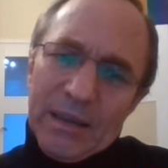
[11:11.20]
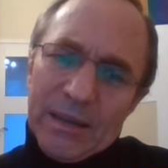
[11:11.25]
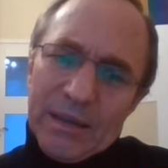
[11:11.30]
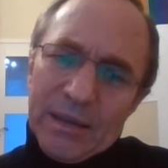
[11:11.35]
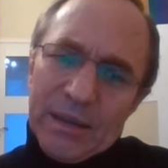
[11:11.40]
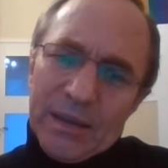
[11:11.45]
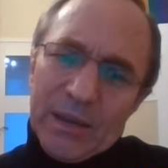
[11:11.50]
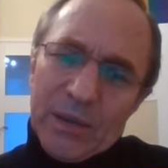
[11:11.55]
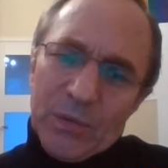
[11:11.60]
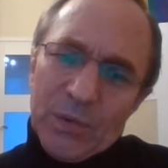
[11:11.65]

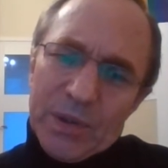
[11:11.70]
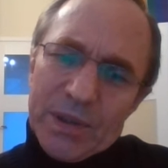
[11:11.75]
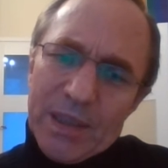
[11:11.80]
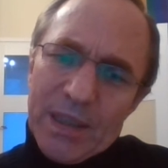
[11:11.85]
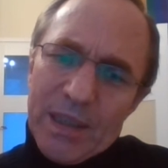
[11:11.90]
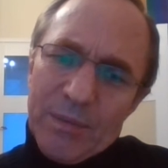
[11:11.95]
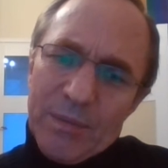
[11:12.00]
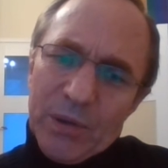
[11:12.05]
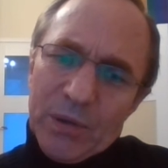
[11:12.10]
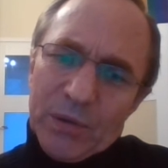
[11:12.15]
he was
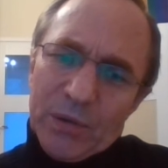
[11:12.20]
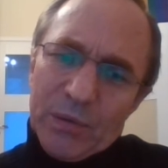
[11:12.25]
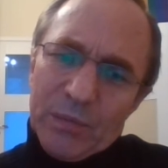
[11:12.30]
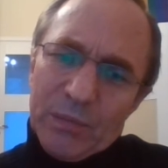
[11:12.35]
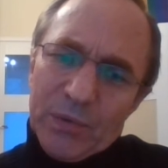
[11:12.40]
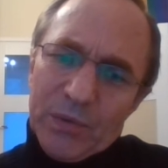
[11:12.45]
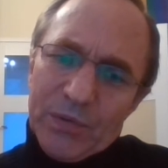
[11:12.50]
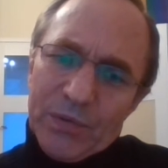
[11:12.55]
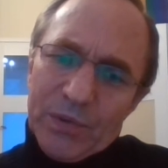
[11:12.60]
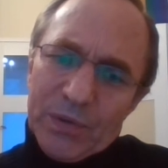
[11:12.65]
able to
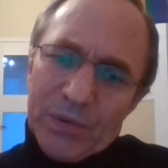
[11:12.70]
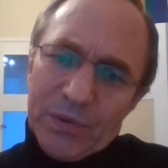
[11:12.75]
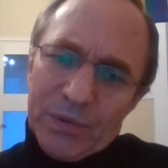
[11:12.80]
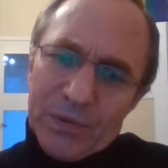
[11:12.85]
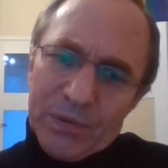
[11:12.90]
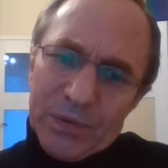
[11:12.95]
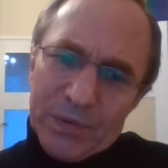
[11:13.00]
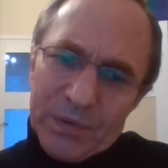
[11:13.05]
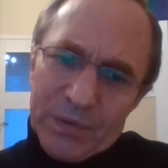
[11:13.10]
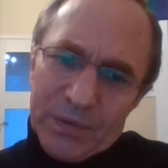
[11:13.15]
move
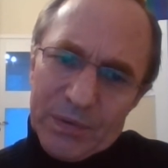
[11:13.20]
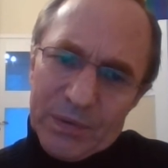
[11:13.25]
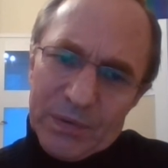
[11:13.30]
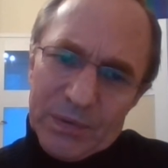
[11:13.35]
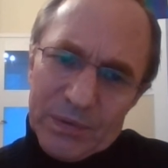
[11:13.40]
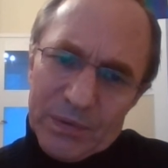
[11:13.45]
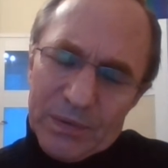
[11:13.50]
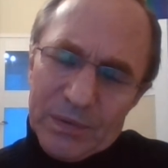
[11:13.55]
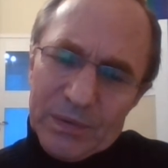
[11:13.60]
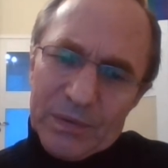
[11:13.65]
to
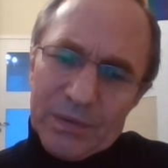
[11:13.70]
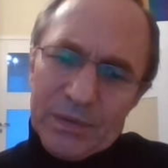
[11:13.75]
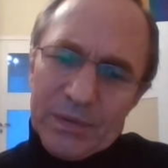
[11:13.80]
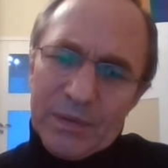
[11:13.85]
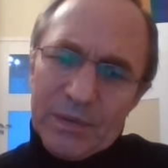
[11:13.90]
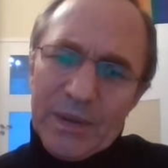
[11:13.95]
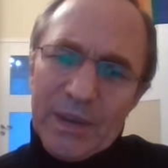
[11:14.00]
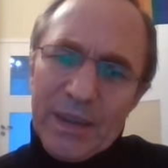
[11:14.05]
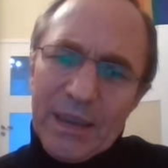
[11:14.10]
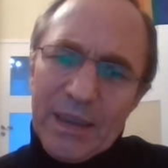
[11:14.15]

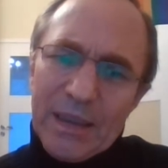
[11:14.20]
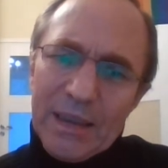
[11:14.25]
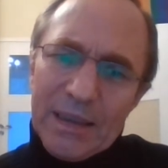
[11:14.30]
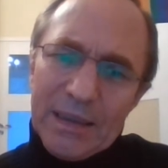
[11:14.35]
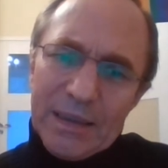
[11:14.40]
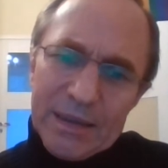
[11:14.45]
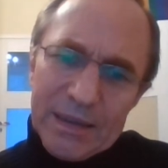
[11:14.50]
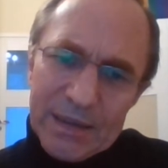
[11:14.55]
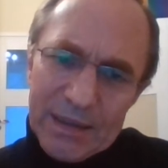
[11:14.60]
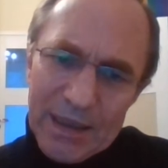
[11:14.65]

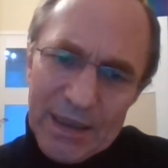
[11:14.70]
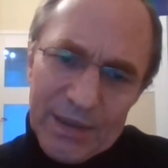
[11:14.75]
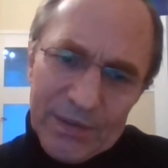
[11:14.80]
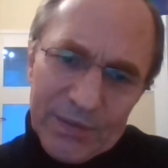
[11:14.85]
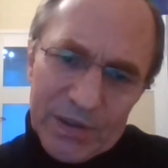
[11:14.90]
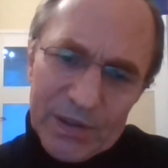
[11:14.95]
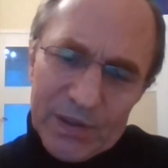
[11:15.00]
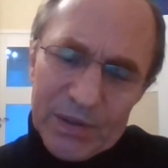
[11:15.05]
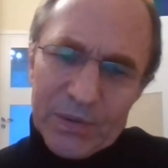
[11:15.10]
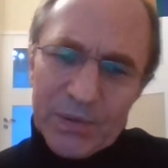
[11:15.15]
England and
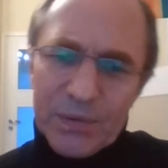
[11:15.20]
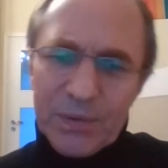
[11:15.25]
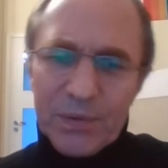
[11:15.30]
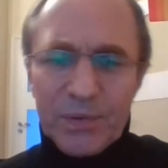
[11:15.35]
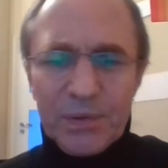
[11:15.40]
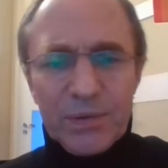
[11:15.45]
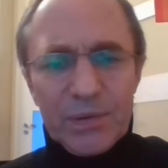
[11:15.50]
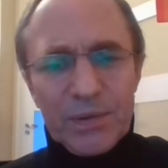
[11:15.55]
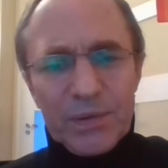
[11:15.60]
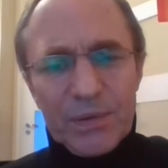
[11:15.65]
after
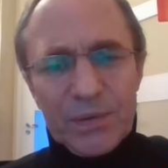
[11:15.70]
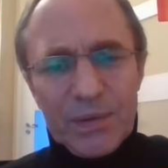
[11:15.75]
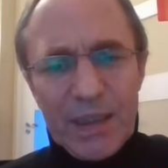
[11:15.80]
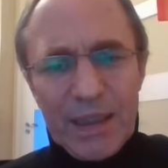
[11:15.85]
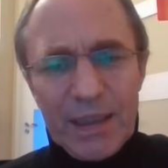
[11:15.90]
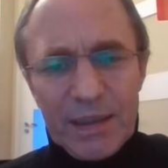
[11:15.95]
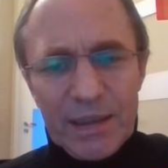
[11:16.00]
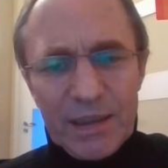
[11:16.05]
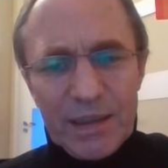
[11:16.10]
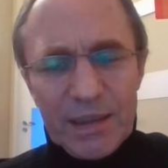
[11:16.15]
to
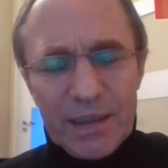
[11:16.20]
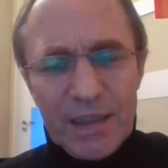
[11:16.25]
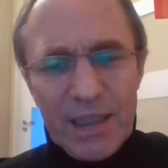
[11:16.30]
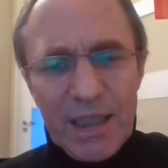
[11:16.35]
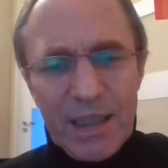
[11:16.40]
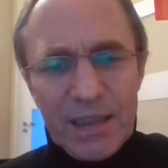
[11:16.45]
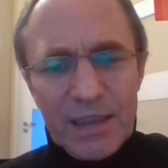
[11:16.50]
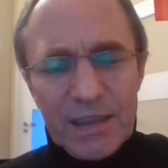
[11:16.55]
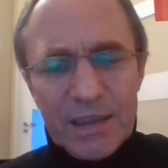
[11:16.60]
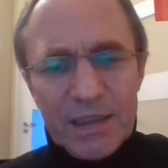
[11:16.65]
United
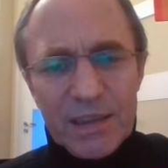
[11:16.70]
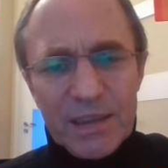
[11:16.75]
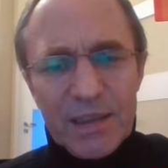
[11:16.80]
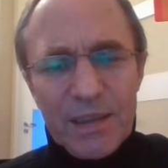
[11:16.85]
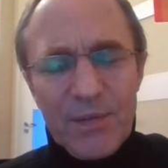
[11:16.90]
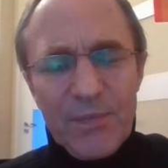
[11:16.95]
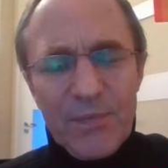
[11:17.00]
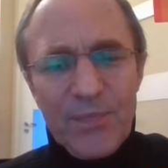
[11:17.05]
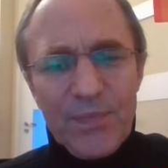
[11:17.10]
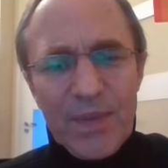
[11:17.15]
States,
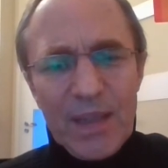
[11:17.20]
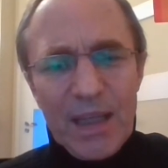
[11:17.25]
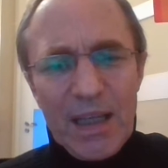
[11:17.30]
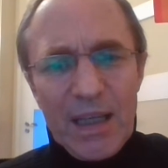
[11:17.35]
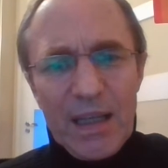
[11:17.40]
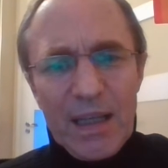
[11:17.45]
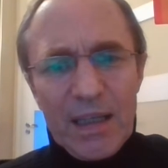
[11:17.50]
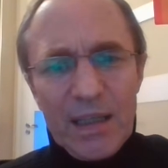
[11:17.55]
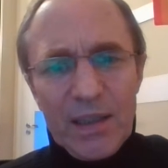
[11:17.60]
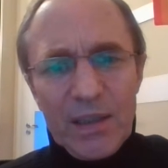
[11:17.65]

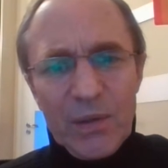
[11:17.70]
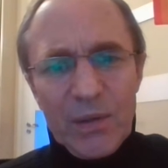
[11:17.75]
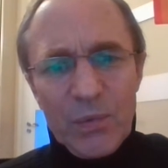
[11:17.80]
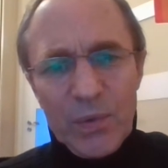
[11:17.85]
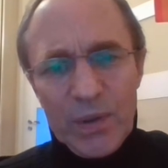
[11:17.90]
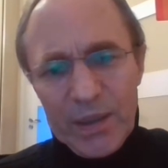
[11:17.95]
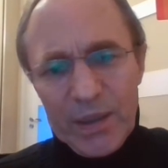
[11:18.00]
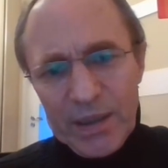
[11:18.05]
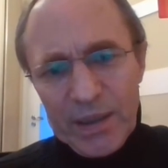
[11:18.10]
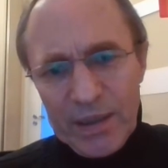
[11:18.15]

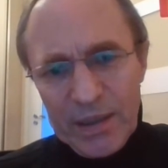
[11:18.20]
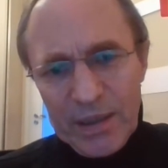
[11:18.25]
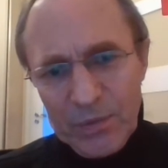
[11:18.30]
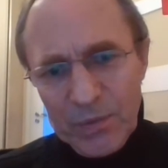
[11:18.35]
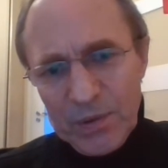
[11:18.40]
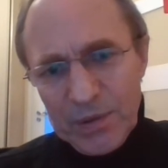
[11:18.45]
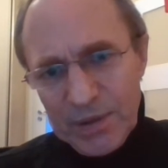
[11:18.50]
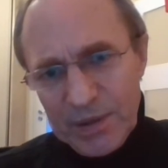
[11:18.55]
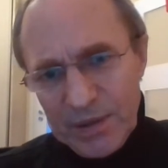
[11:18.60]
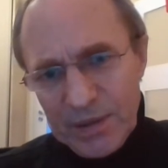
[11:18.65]
where he
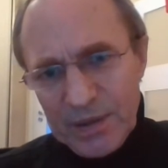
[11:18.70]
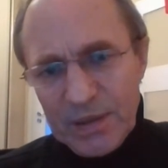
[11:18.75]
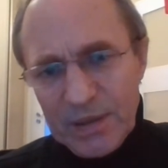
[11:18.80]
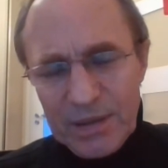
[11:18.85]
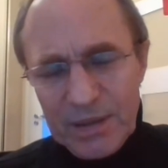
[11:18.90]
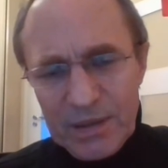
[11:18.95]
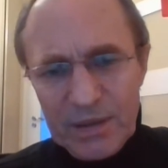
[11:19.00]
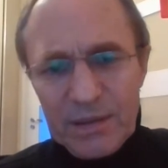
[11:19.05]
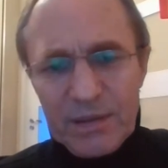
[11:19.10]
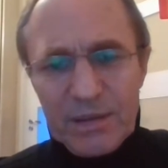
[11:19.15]
was,
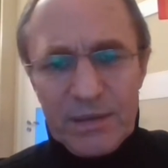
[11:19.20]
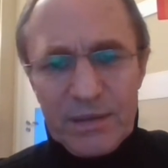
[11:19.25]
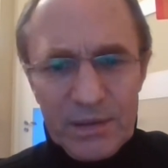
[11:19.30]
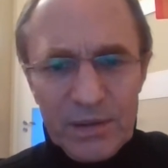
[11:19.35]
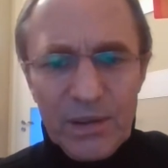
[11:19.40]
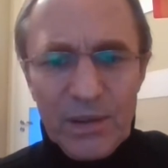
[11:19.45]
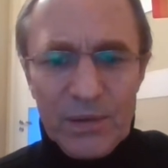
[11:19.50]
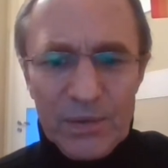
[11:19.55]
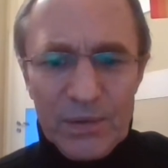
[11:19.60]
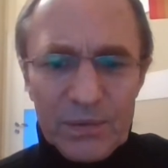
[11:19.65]
you
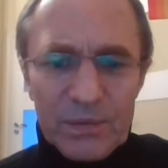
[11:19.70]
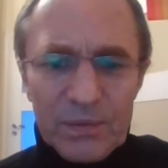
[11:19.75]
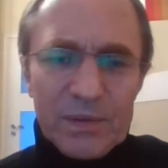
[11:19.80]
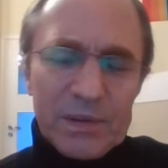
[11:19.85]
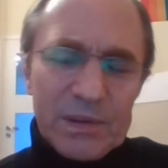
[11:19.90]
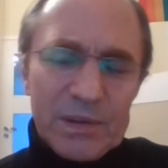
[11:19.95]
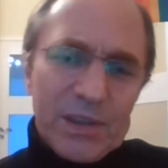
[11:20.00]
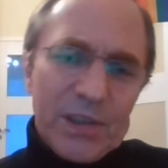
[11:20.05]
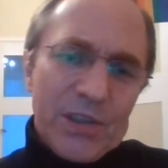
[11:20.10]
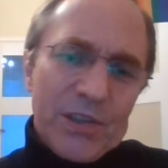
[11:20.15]
know,
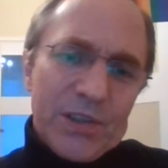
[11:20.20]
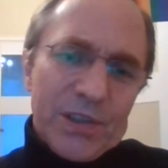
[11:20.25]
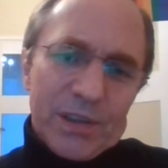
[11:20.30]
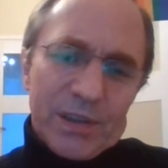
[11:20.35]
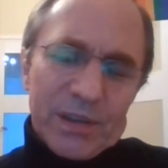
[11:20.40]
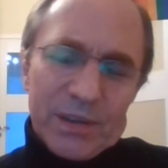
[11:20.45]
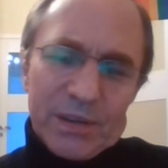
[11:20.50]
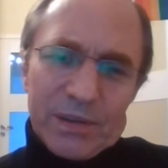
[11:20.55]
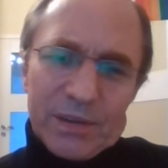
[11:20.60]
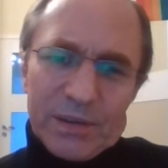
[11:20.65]

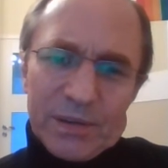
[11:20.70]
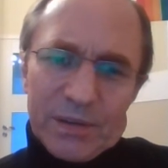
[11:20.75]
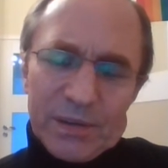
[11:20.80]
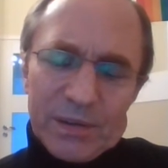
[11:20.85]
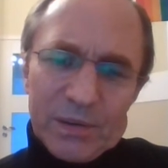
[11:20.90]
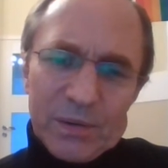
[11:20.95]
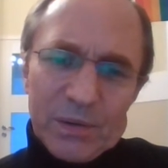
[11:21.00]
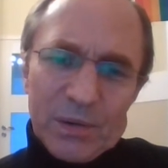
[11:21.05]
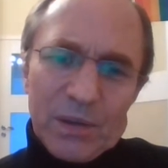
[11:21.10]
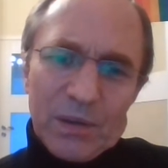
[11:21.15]
teacher
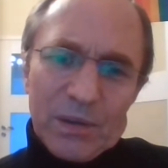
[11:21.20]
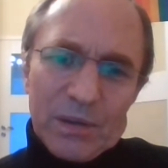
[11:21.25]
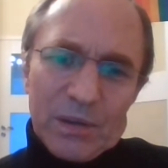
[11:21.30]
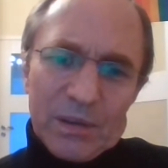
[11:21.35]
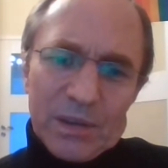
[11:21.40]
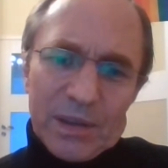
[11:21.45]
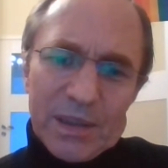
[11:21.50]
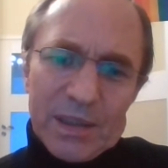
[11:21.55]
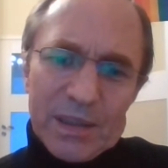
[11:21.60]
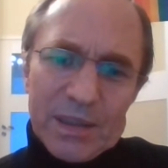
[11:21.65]
all
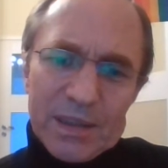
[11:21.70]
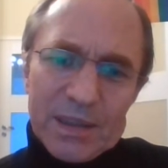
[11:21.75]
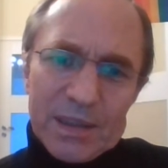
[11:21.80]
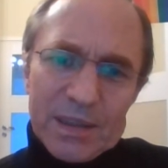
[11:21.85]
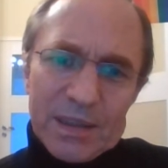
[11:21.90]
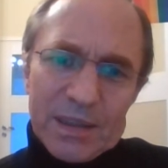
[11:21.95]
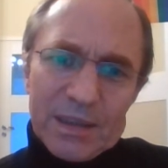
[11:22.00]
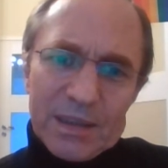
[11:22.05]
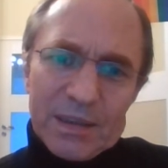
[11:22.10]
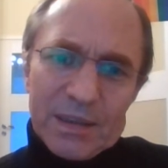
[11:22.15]
his
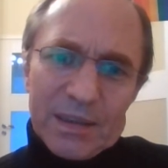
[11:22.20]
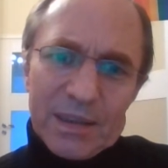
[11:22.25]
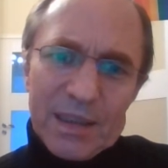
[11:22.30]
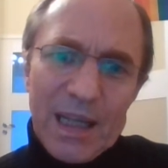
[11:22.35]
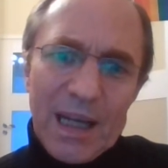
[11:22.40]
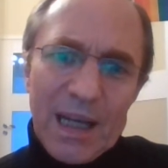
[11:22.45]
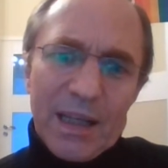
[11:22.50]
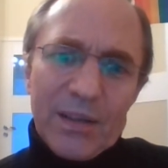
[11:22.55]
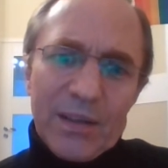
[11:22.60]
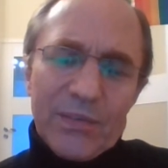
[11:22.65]

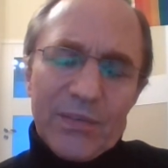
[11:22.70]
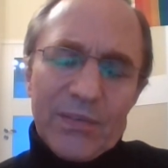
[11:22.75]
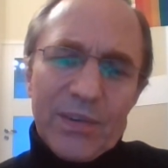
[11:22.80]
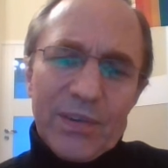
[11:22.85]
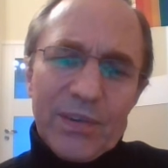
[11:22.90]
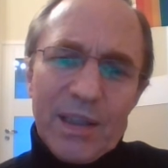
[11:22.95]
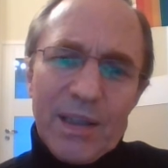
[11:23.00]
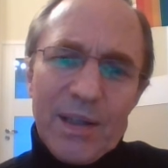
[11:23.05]
life.